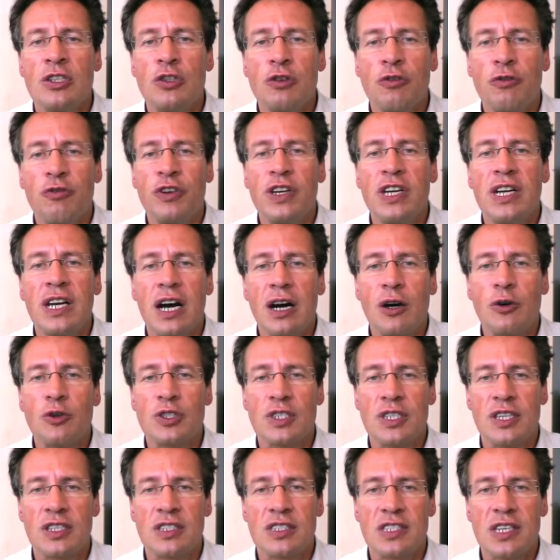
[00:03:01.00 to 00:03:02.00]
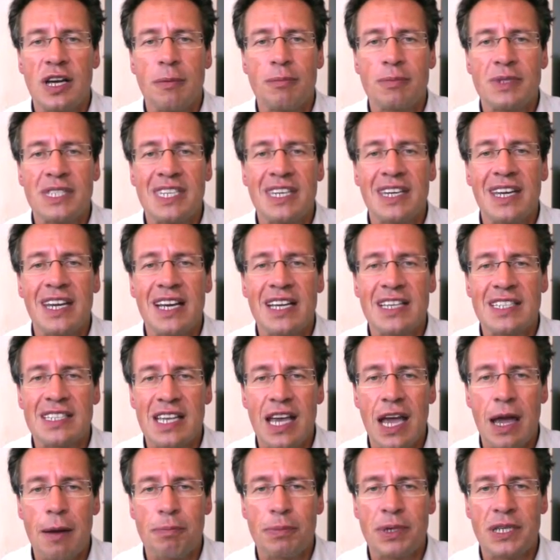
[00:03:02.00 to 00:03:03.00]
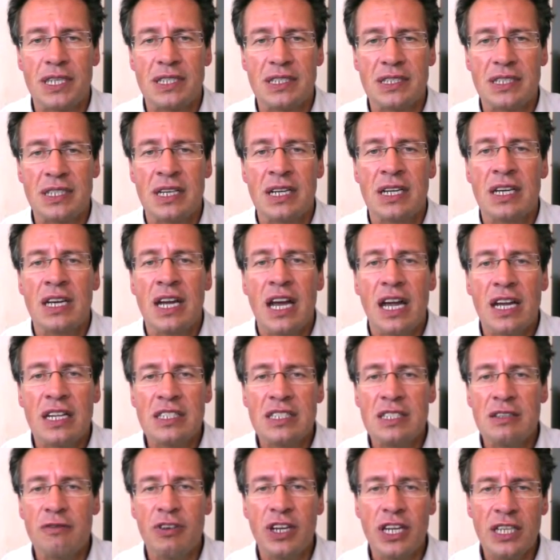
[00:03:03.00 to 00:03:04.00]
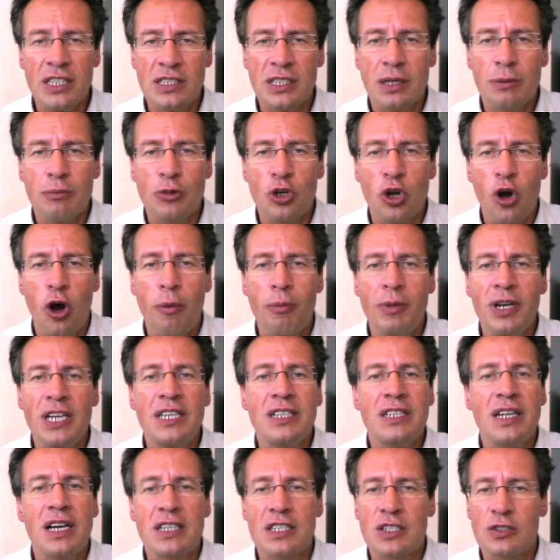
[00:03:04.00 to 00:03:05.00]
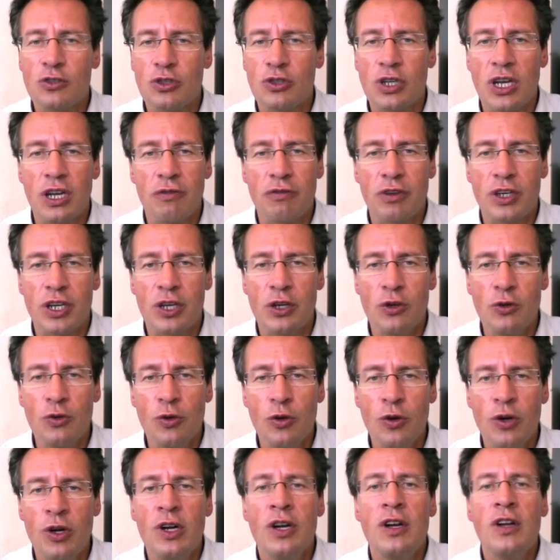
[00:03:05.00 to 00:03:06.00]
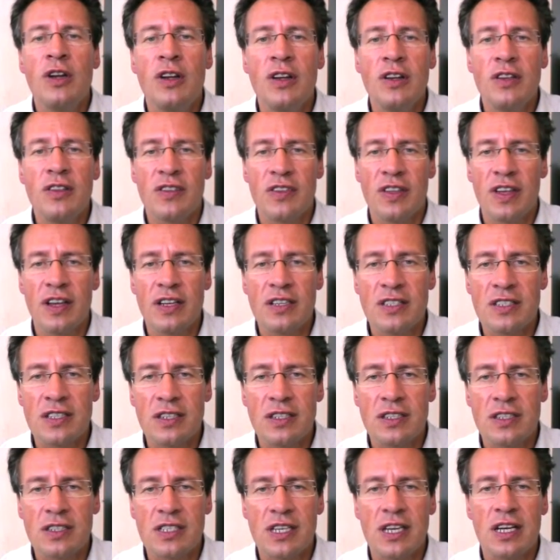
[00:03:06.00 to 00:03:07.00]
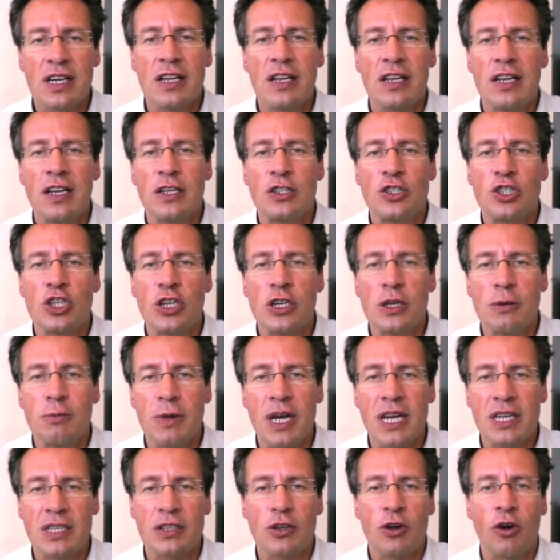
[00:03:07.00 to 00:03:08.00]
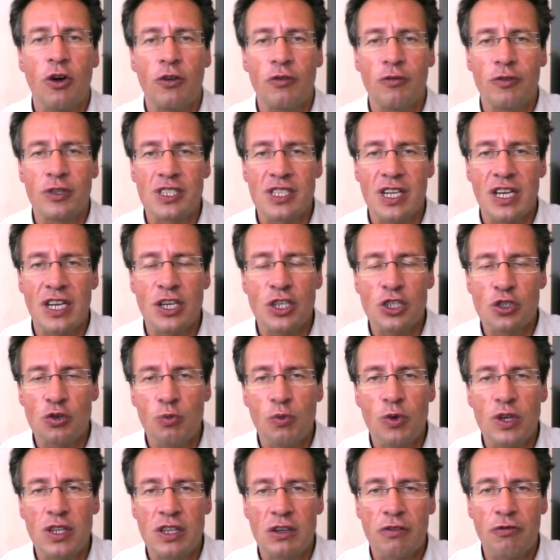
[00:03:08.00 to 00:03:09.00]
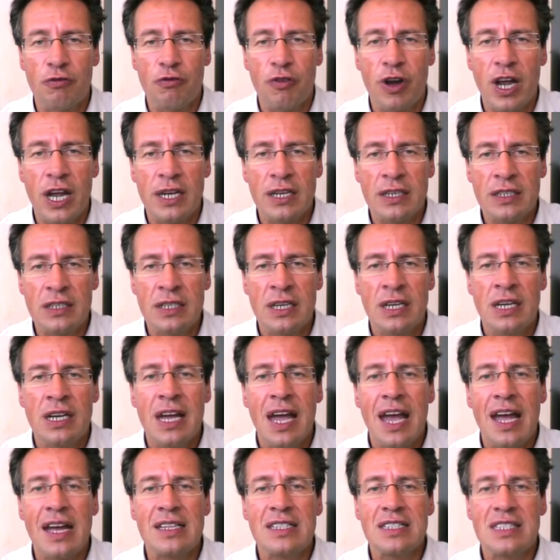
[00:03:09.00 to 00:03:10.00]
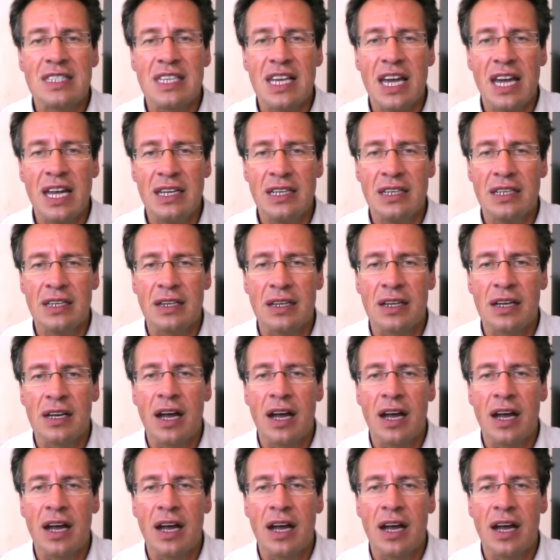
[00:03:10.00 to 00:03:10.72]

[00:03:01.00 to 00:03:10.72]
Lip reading: that something has happened. And the victim normally does not have a clue. He thinks it's a legitimate conversation with a friend. And then,